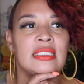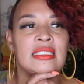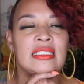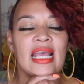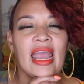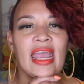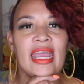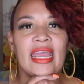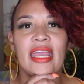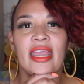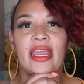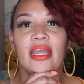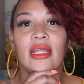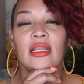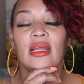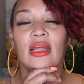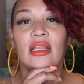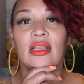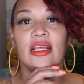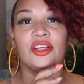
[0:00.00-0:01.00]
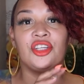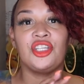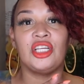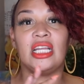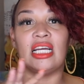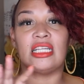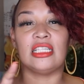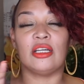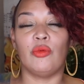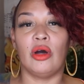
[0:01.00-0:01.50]
saying that she
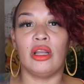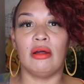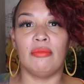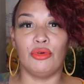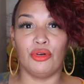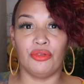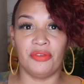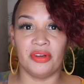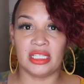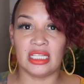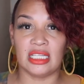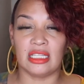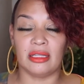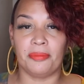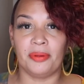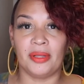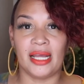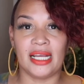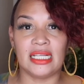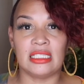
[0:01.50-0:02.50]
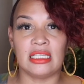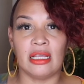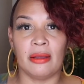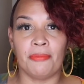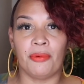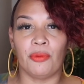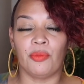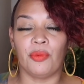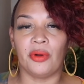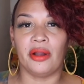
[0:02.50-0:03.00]
doesn't want to move into the place
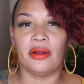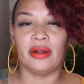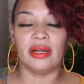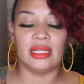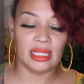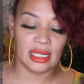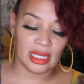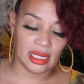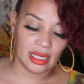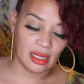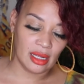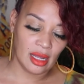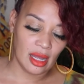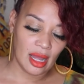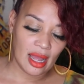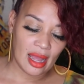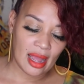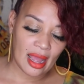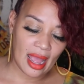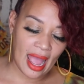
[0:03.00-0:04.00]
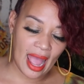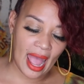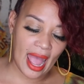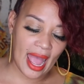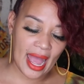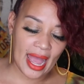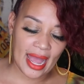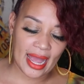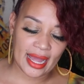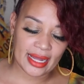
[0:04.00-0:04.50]
temporarily
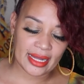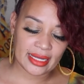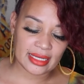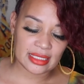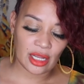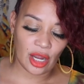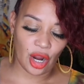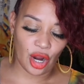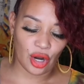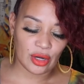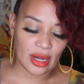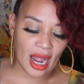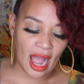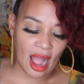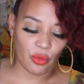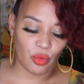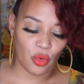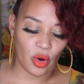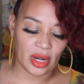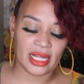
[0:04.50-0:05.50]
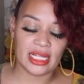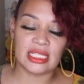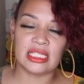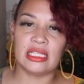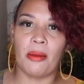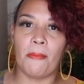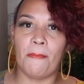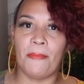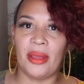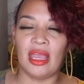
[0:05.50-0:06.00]
as her not wanting
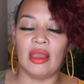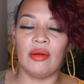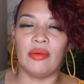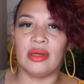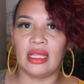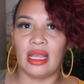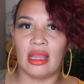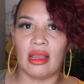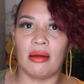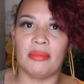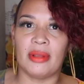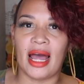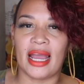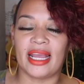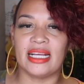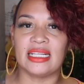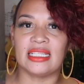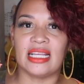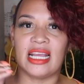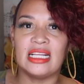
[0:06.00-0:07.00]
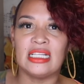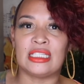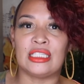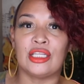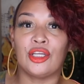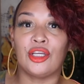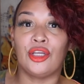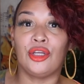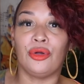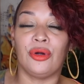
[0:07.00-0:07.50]
to be with him. Like, his
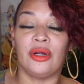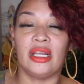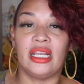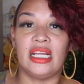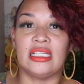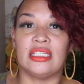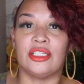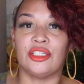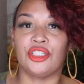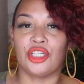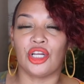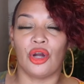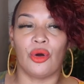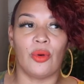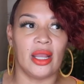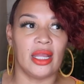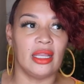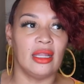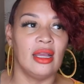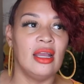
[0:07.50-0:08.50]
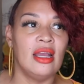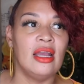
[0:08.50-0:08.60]
insecurities is showing.